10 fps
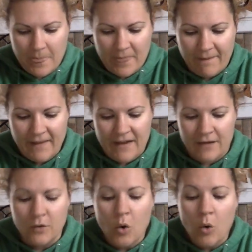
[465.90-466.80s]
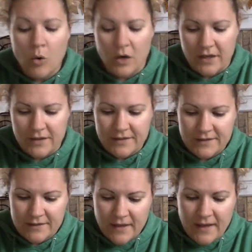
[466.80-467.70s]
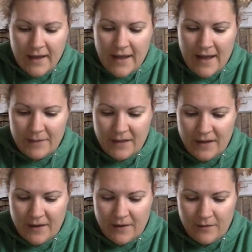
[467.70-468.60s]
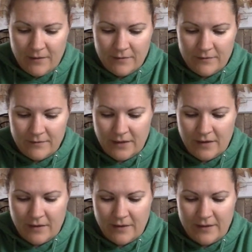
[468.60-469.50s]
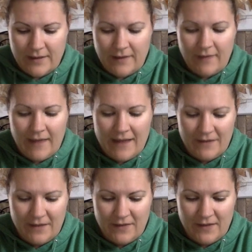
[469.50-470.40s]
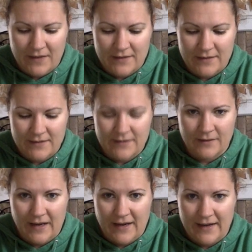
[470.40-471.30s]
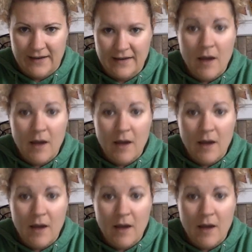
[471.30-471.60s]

Okay, and of course, Abigail, is like laughing at this, okay?